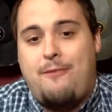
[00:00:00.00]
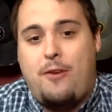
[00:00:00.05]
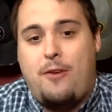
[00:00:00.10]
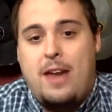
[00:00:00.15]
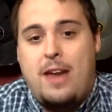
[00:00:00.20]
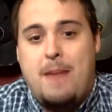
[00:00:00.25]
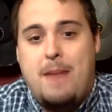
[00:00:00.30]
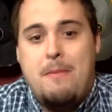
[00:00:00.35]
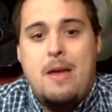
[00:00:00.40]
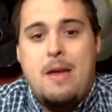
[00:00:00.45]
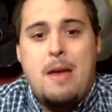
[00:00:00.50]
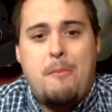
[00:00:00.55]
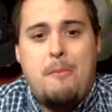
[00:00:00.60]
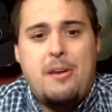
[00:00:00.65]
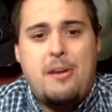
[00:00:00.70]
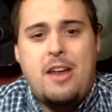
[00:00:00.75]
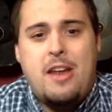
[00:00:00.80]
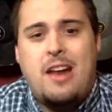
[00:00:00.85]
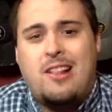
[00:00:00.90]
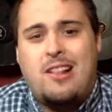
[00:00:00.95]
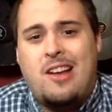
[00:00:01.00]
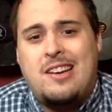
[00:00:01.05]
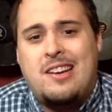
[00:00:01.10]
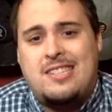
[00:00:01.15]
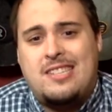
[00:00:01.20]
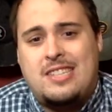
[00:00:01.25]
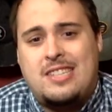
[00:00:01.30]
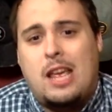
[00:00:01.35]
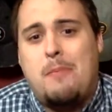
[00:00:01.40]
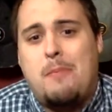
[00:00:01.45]
for him. But not a lot to
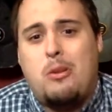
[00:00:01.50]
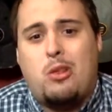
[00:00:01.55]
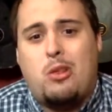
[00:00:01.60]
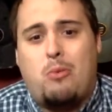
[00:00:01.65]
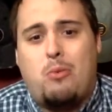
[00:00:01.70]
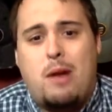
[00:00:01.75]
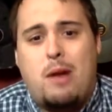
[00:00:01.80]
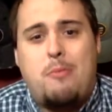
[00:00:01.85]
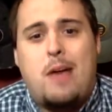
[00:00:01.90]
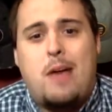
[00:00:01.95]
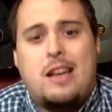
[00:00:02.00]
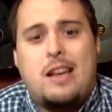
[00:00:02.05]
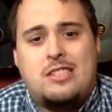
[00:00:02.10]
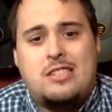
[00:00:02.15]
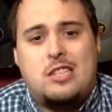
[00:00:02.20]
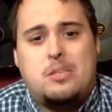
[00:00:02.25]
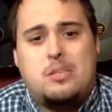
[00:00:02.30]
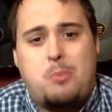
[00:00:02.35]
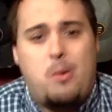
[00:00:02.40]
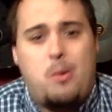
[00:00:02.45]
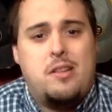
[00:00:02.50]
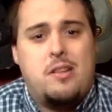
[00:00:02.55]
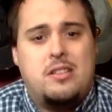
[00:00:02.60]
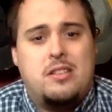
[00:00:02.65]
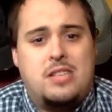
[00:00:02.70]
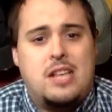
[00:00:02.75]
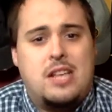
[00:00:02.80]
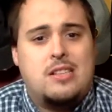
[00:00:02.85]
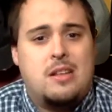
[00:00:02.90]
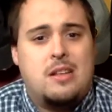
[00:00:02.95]
say about the Red Blacks at this point in the
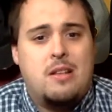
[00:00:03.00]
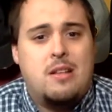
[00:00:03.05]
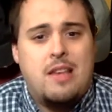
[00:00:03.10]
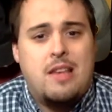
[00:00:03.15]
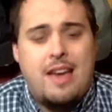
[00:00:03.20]
season.